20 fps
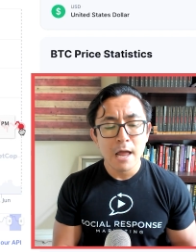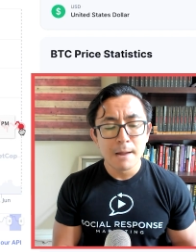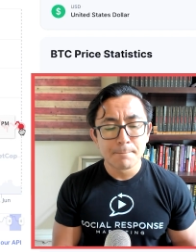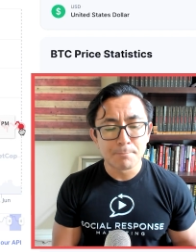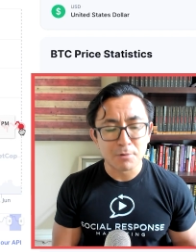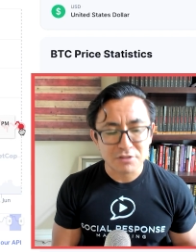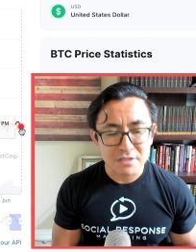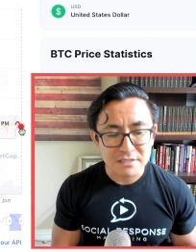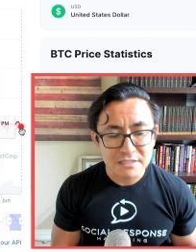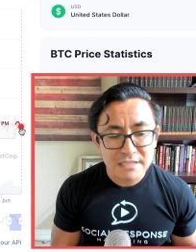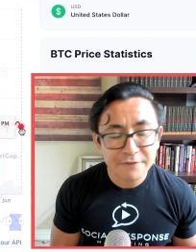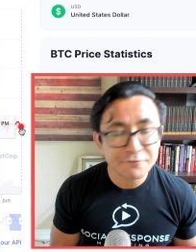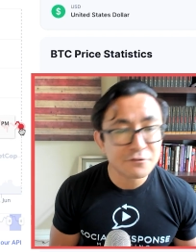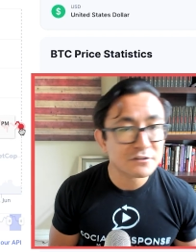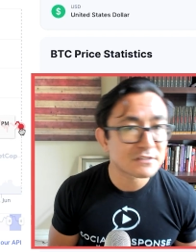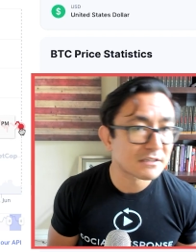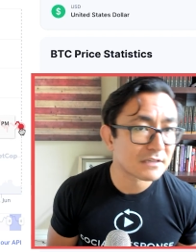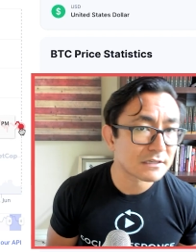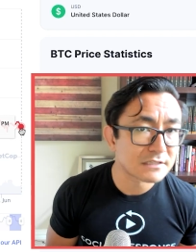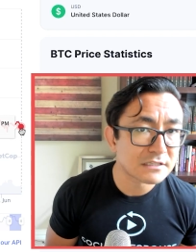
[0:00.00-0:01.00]
But the
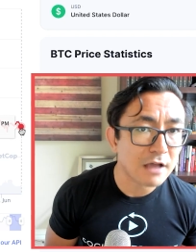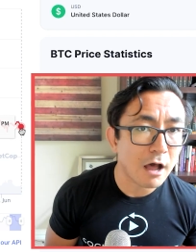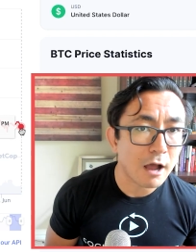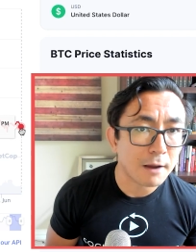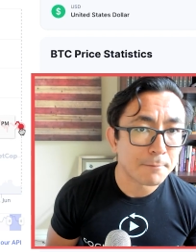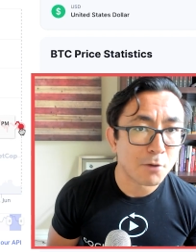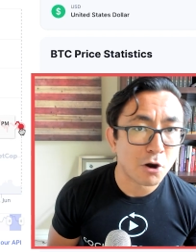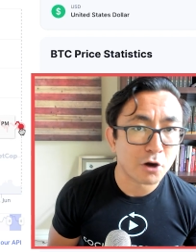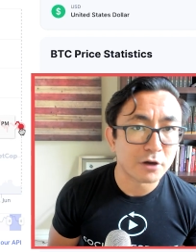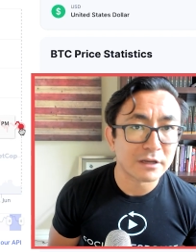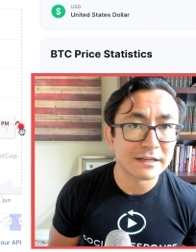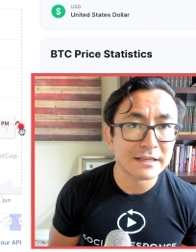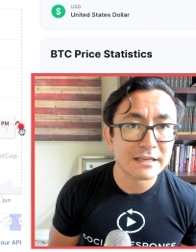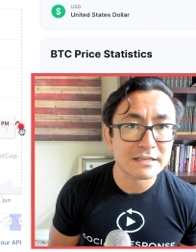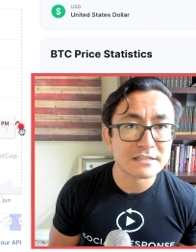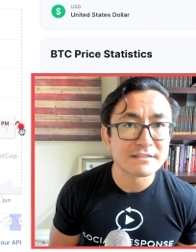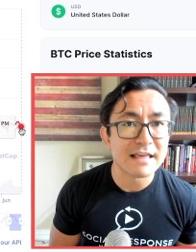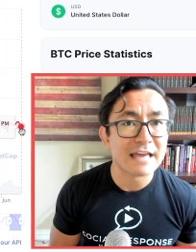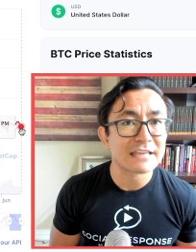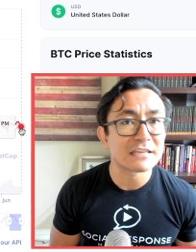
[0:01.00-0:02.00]
difference of the stock market
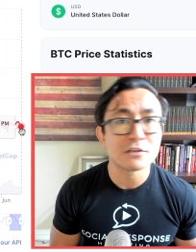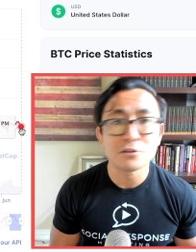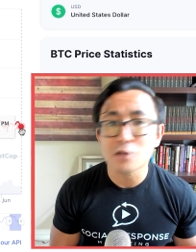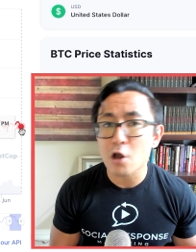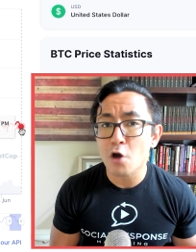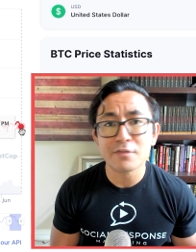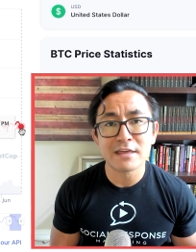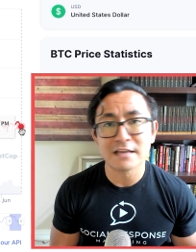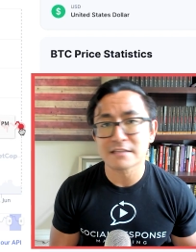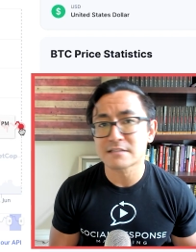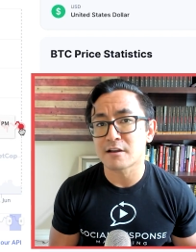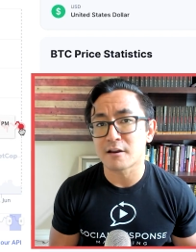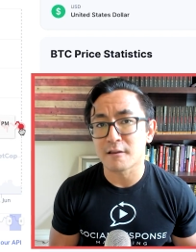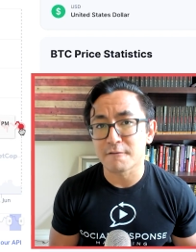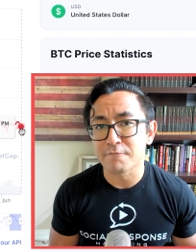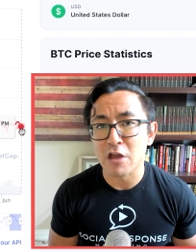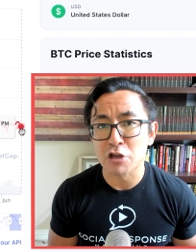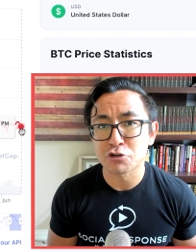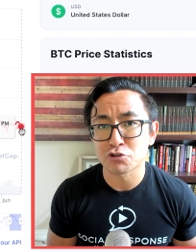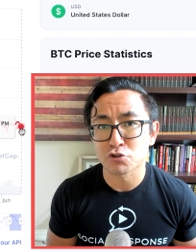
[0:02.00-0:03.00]
is that you know that it's going to
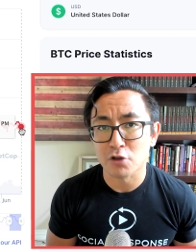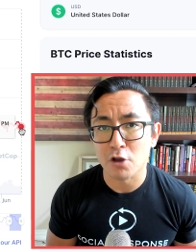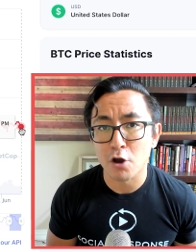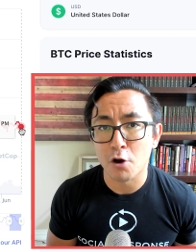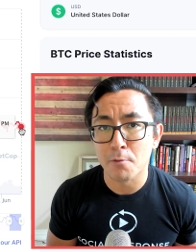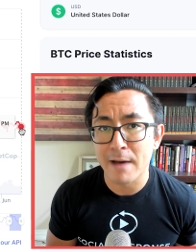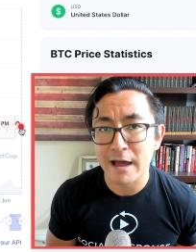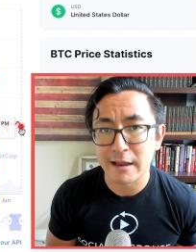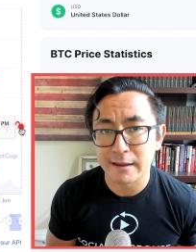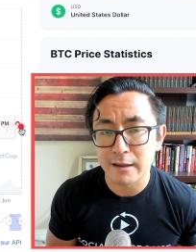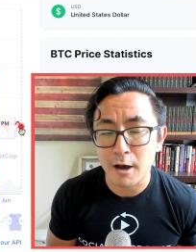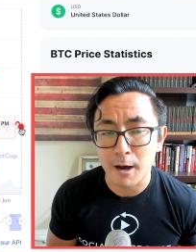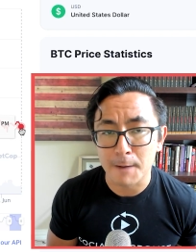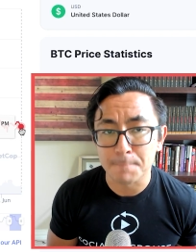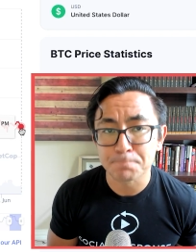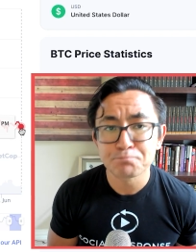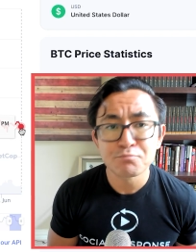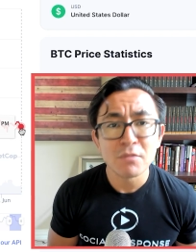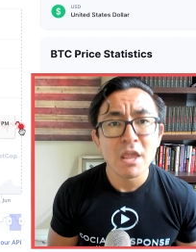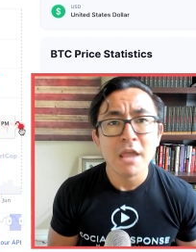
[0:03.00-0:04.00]
eventually go back
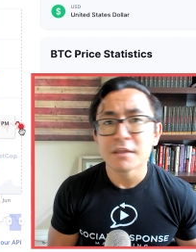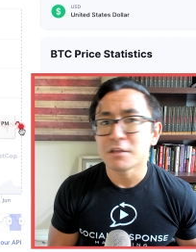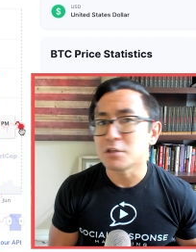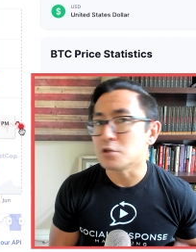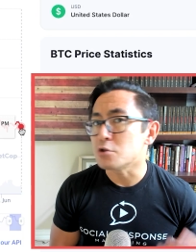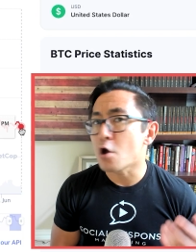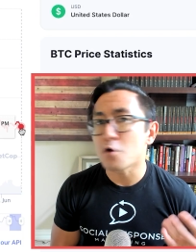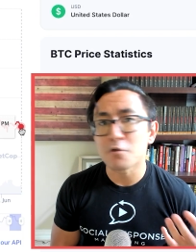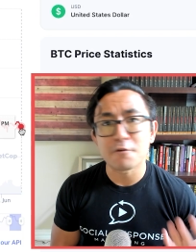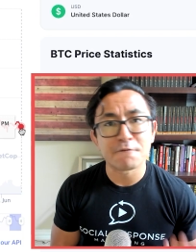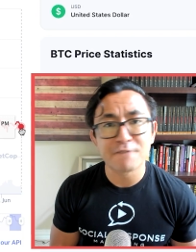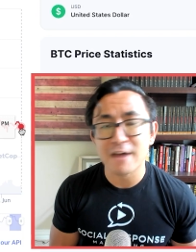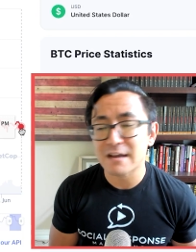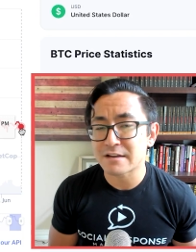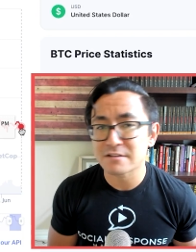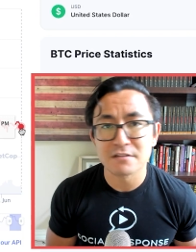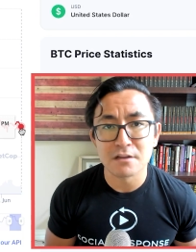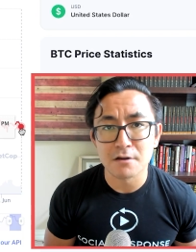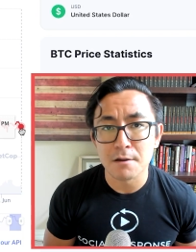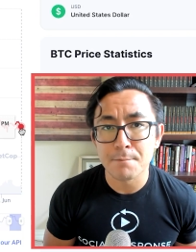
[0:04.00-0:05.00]
up. You know the Fed
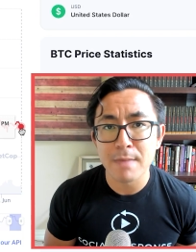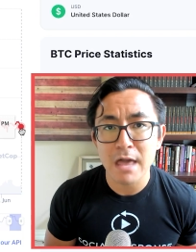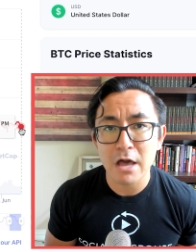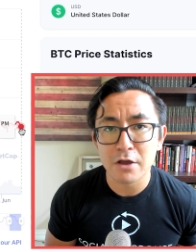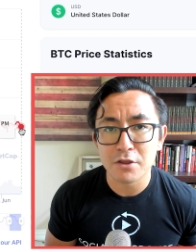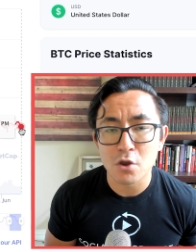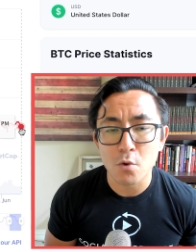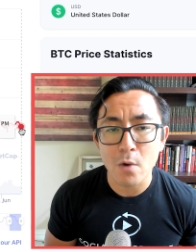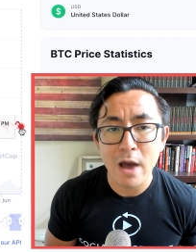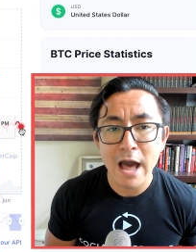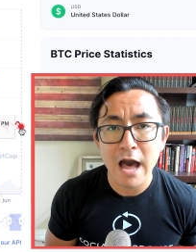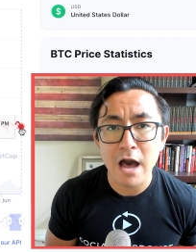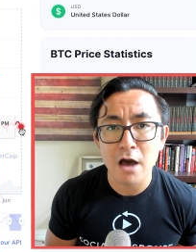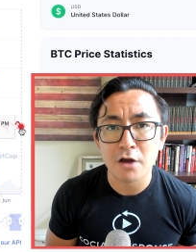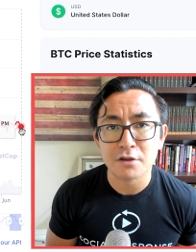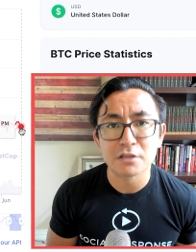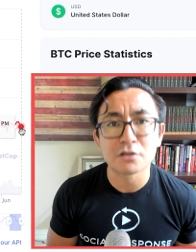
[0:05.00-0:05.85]
is going to bail you out.